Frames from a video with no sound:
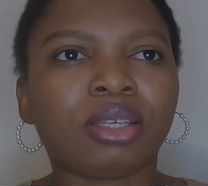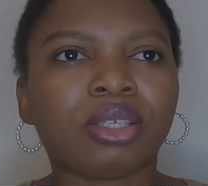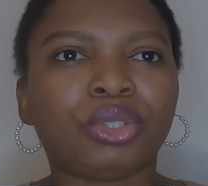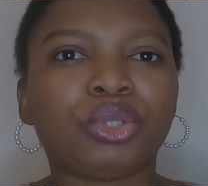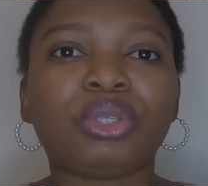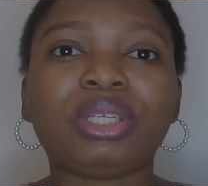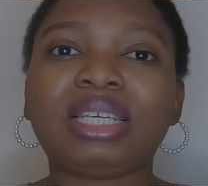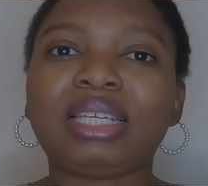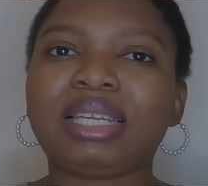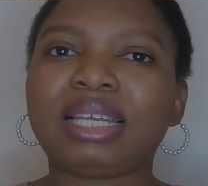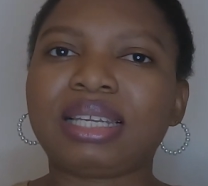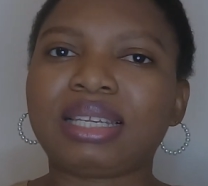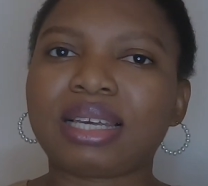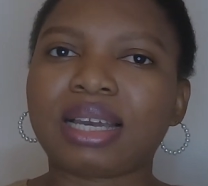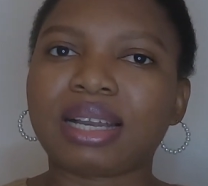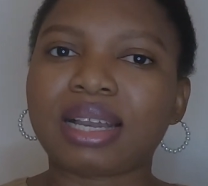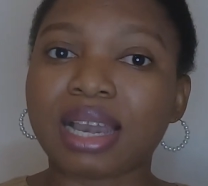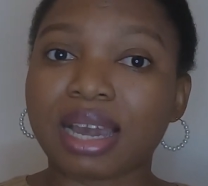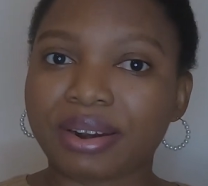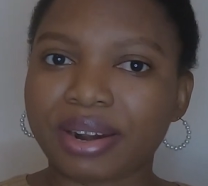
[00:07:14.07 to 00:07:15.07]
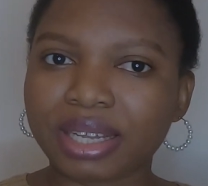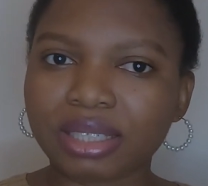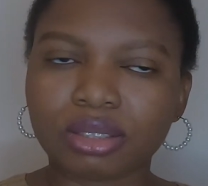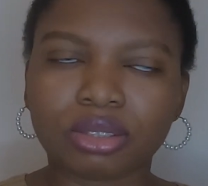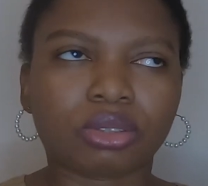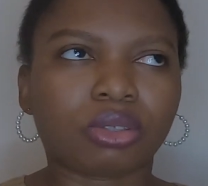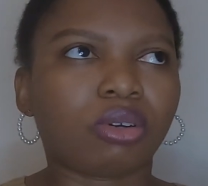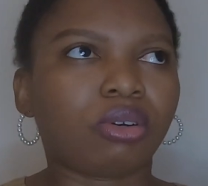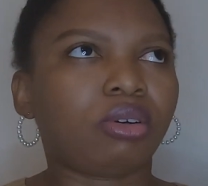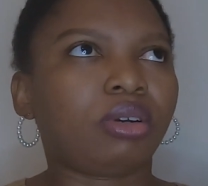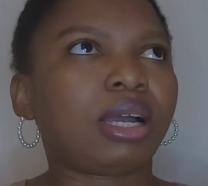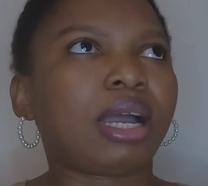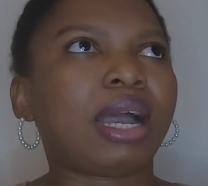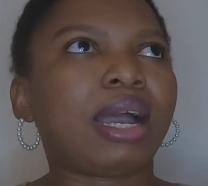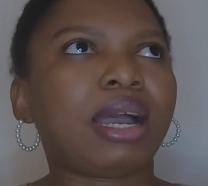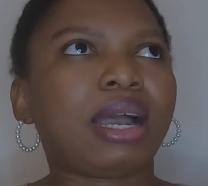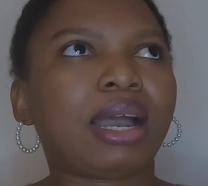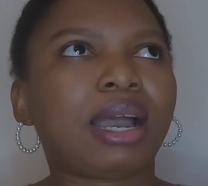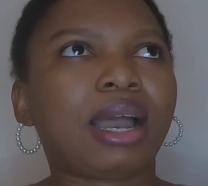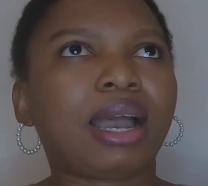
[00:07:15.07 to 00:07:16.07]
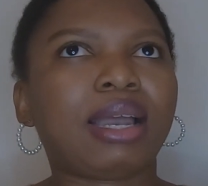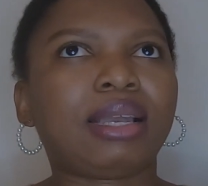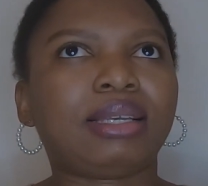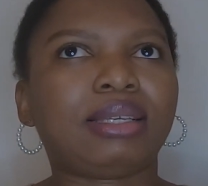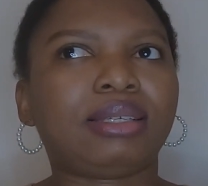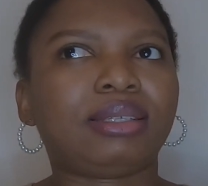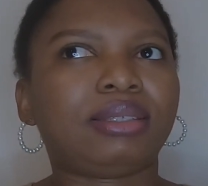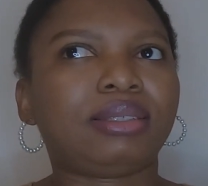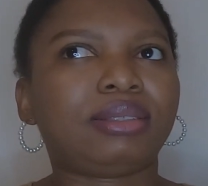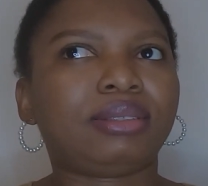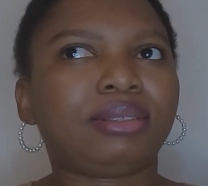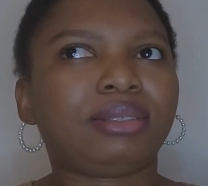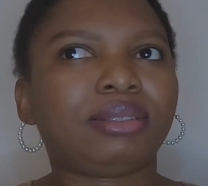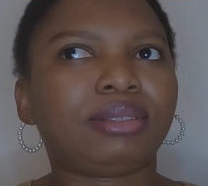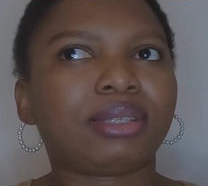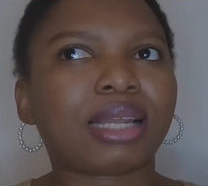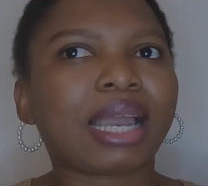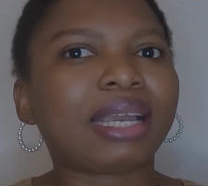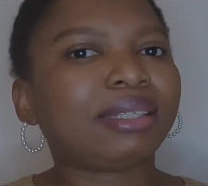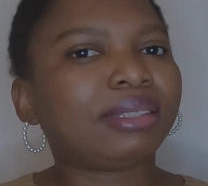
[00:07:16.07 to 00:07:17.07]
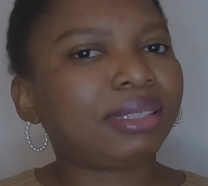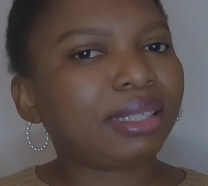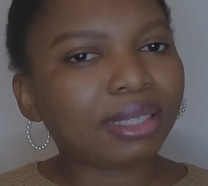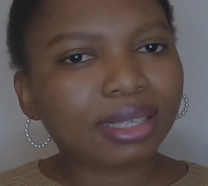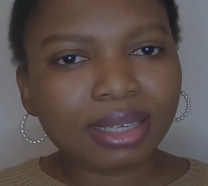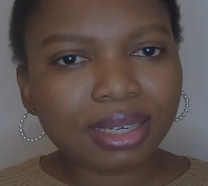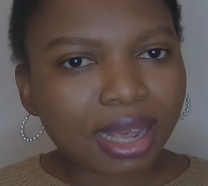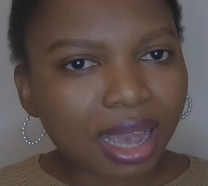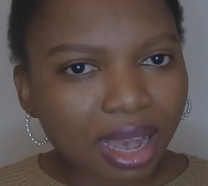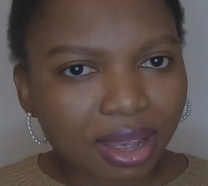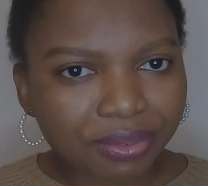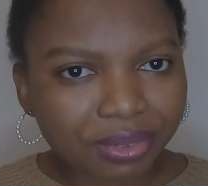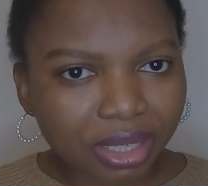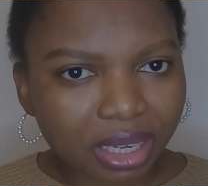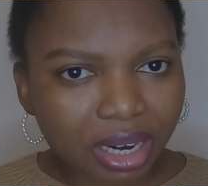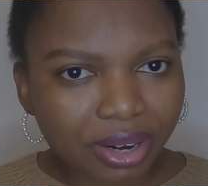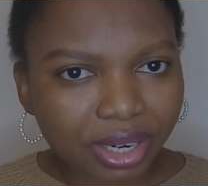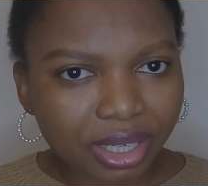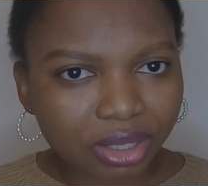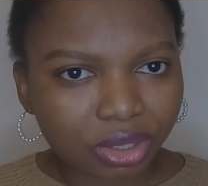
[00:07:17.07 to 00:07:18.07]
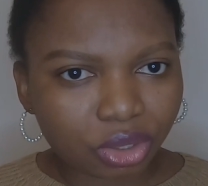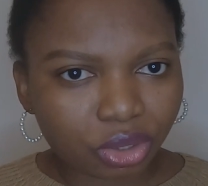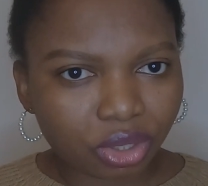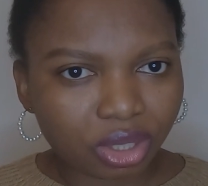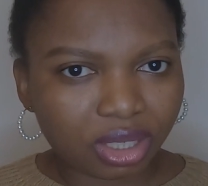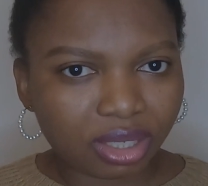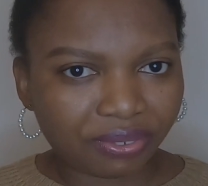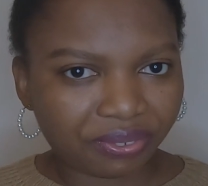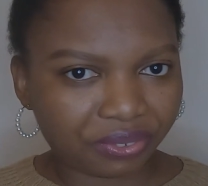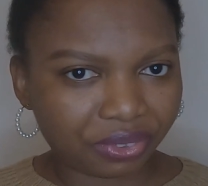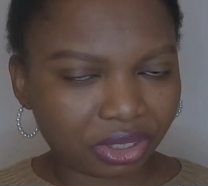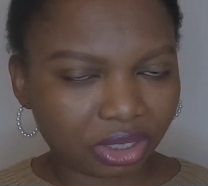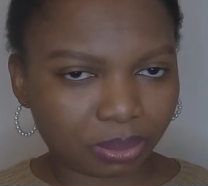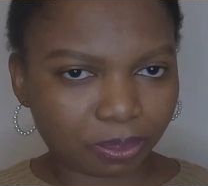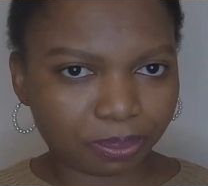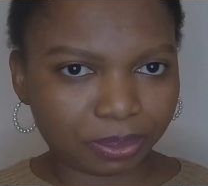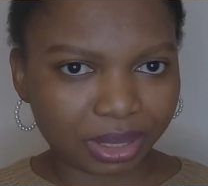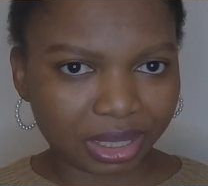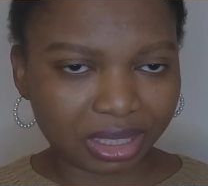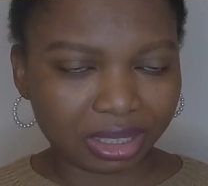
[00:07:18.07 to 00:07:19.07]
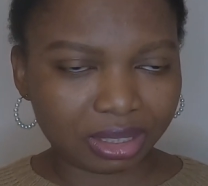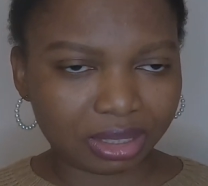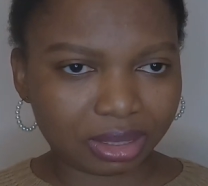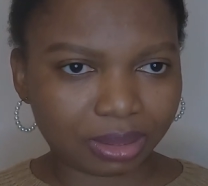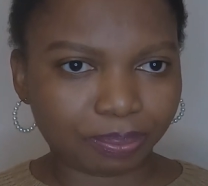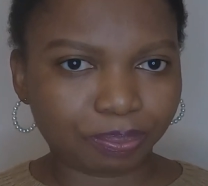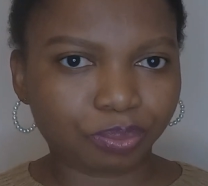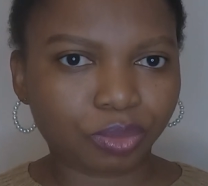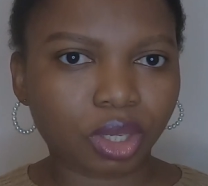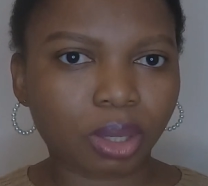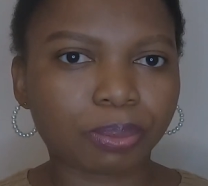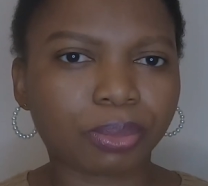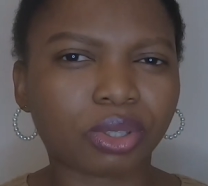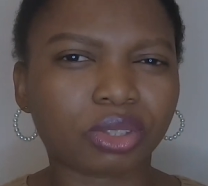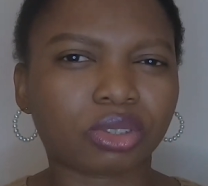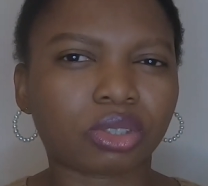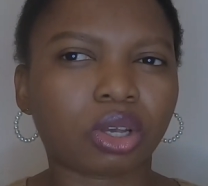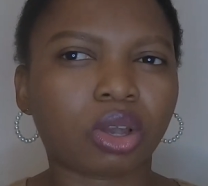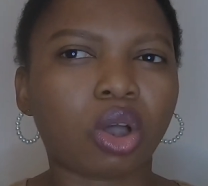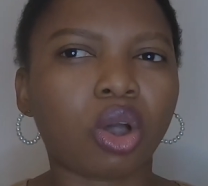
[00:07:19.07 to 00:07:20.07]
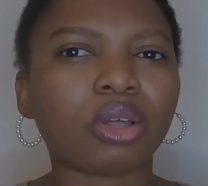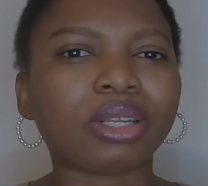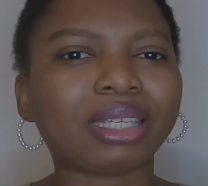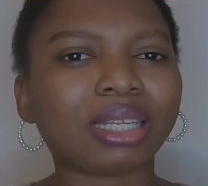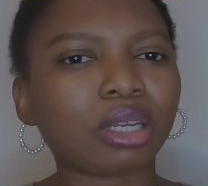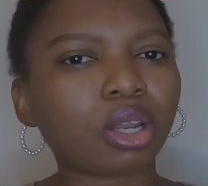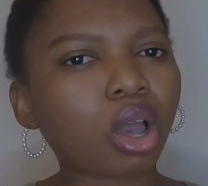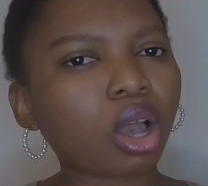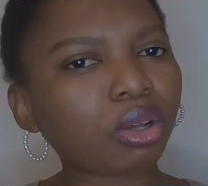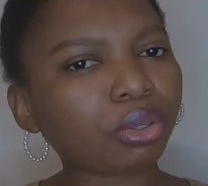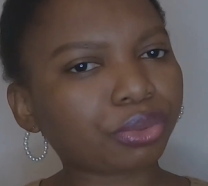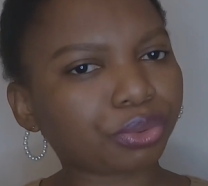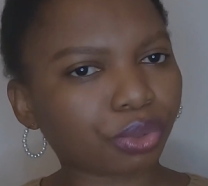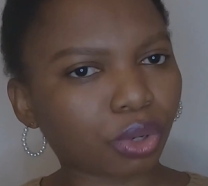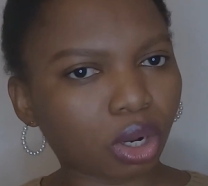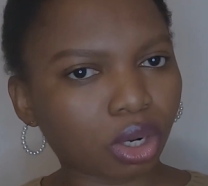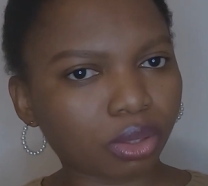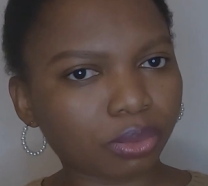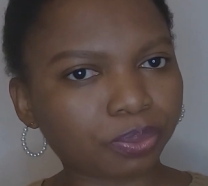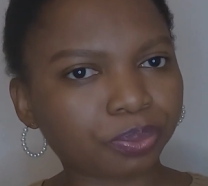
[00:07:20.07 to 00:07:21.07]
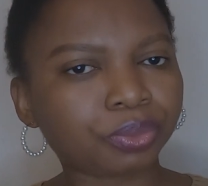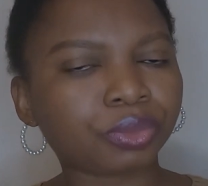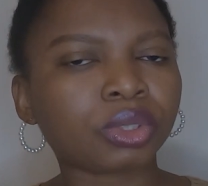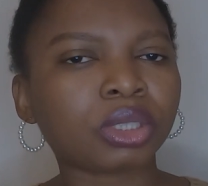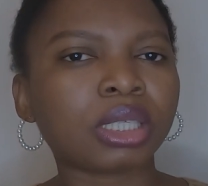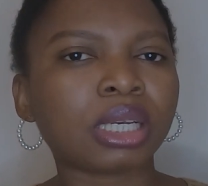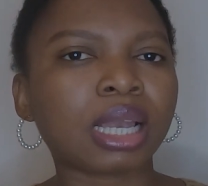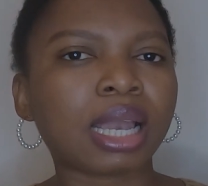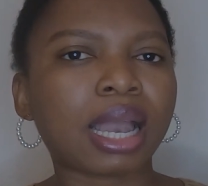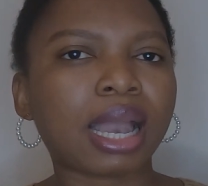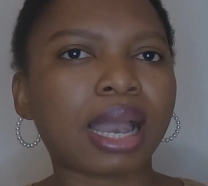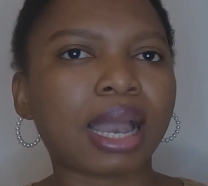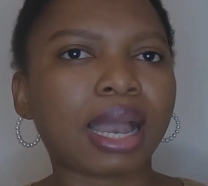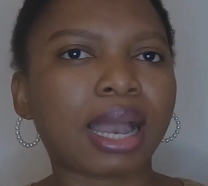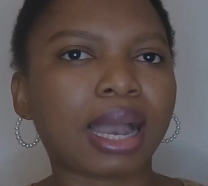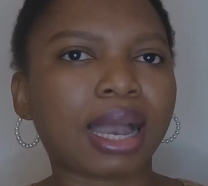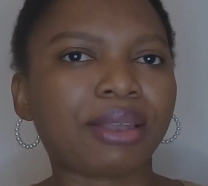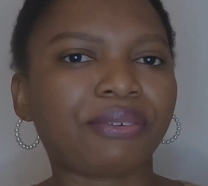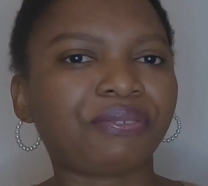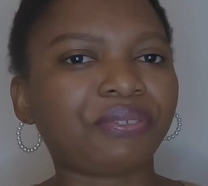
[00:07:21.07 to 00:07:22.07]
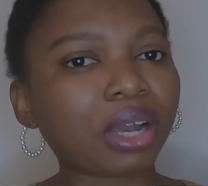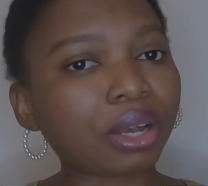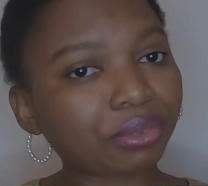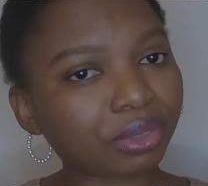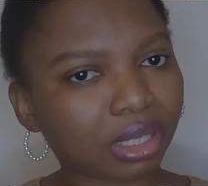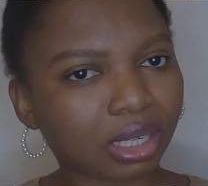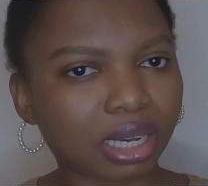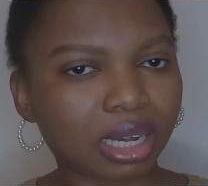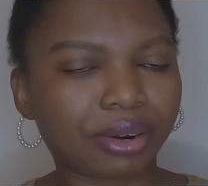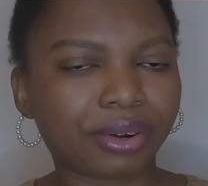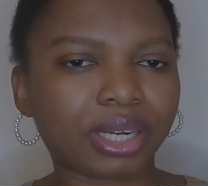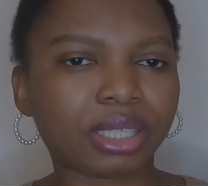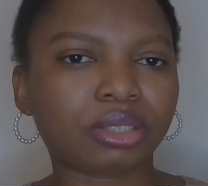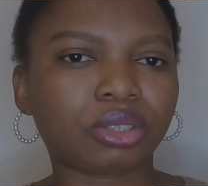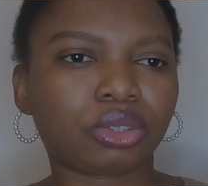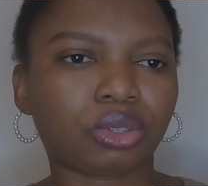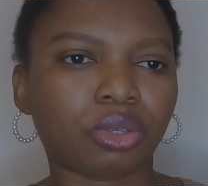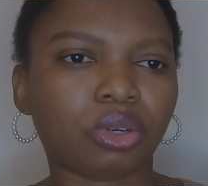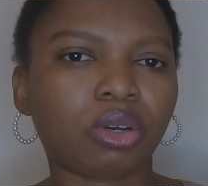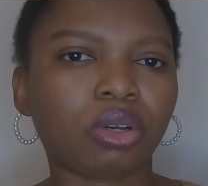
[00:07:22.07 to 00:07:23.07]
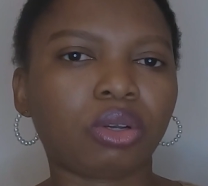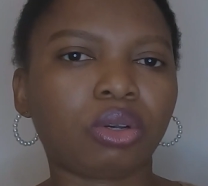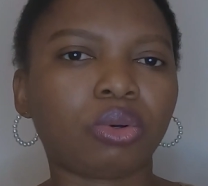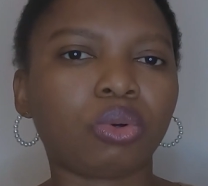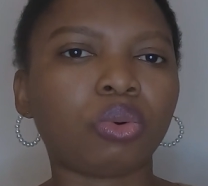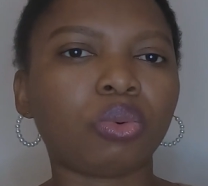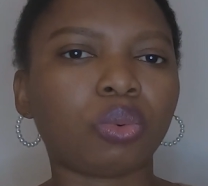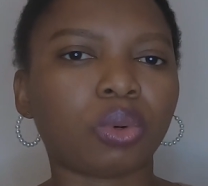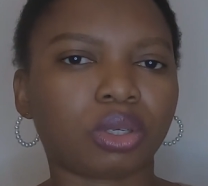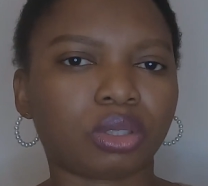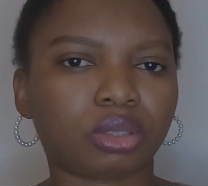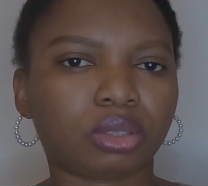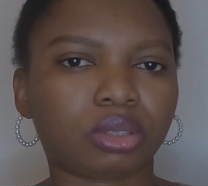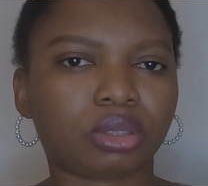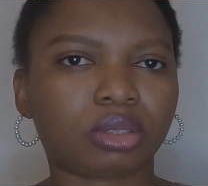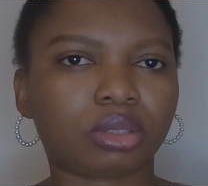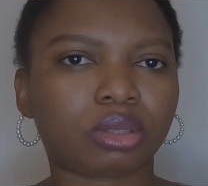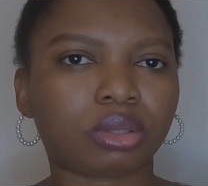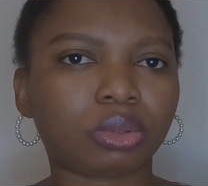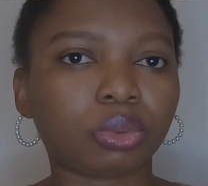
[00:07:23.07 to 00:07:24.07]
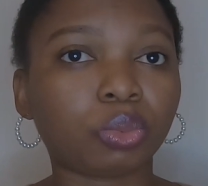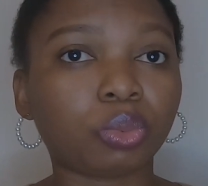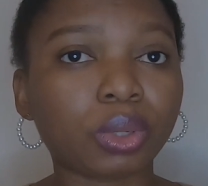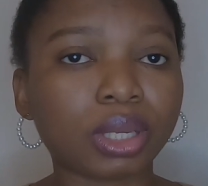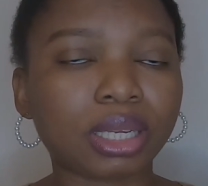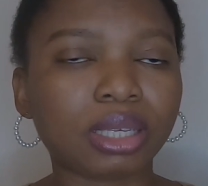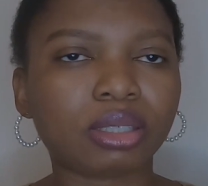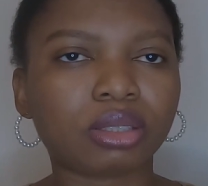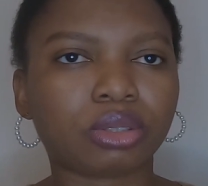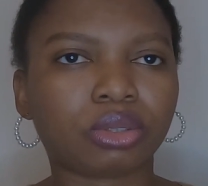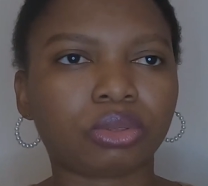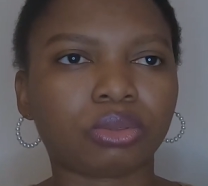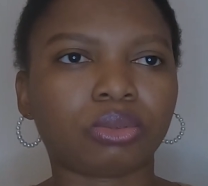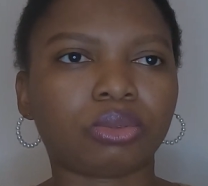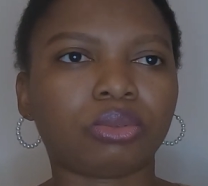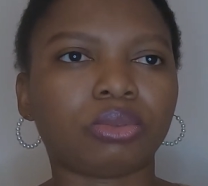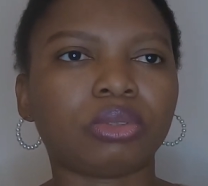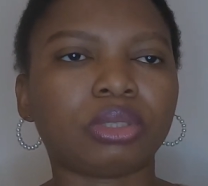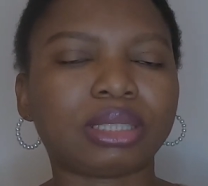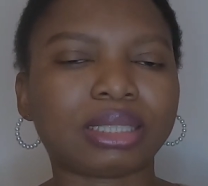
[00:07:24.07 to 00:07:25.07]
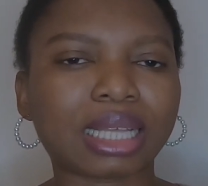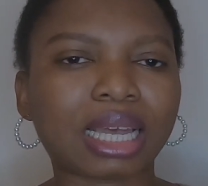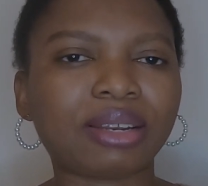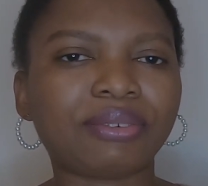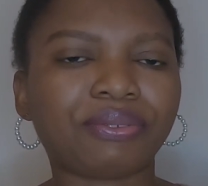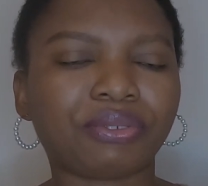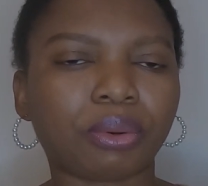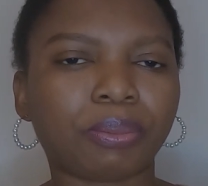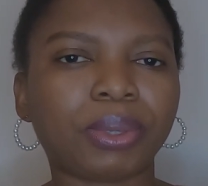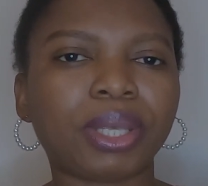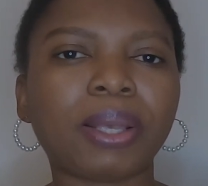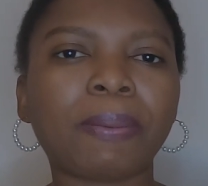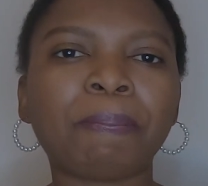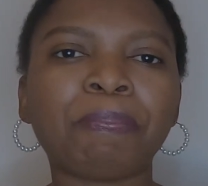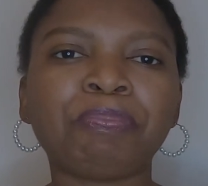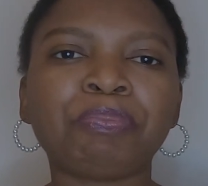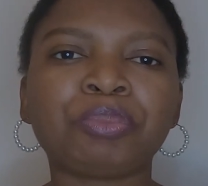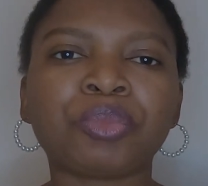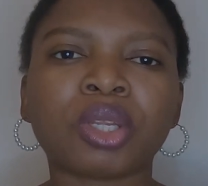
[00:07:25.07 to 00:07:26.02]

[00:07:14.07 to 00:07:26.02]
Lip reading: You needed a guarantor. I didn't have a guarantor in the first place, but on the long run, I found a guarantor who was willing to stand for me.